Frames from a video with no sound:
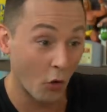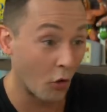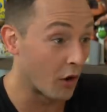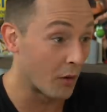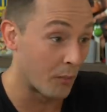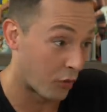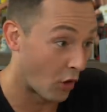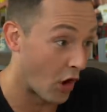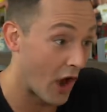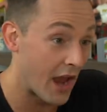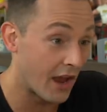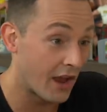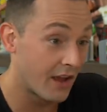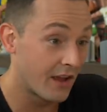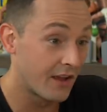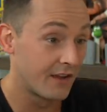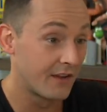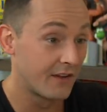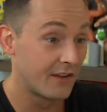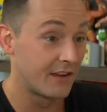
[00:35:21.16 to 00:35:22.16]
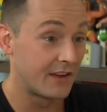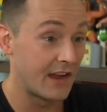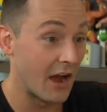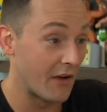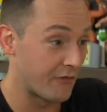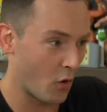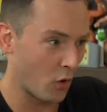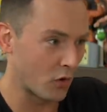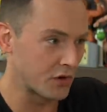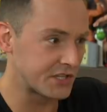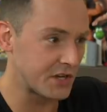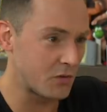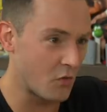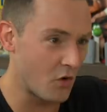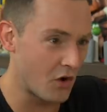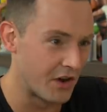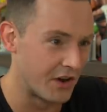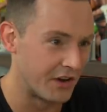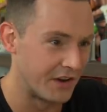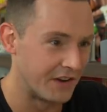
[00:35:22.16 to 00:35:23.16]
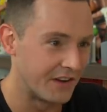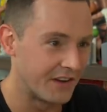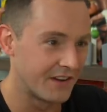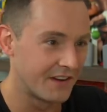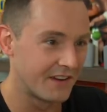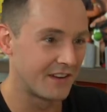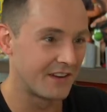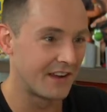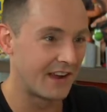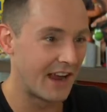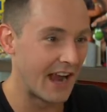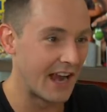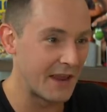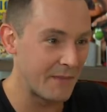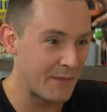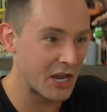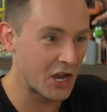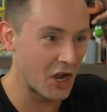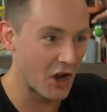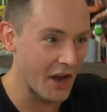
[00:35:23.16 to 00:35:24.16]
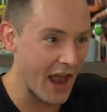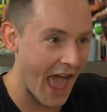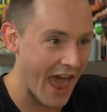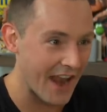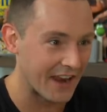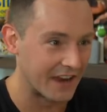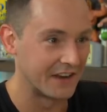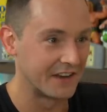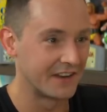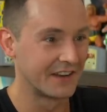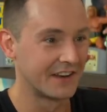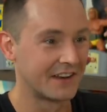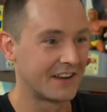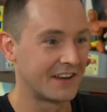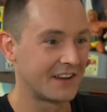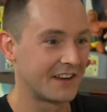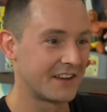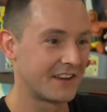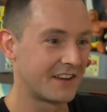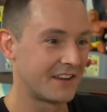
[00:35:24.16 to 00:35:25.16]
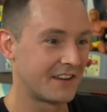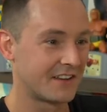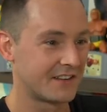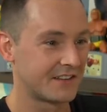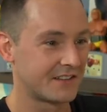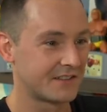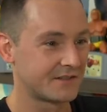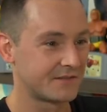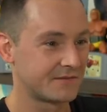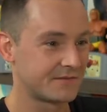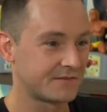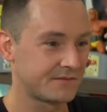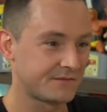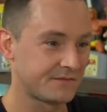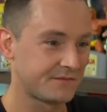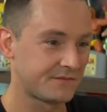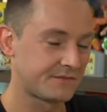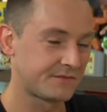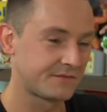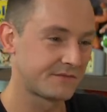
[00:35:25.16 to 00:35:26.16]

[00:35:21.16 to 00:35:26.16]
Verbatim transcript: And Homa bright, would do it. Of course he would. Yeah. And, like, and he'd be good at it. one hundred percent.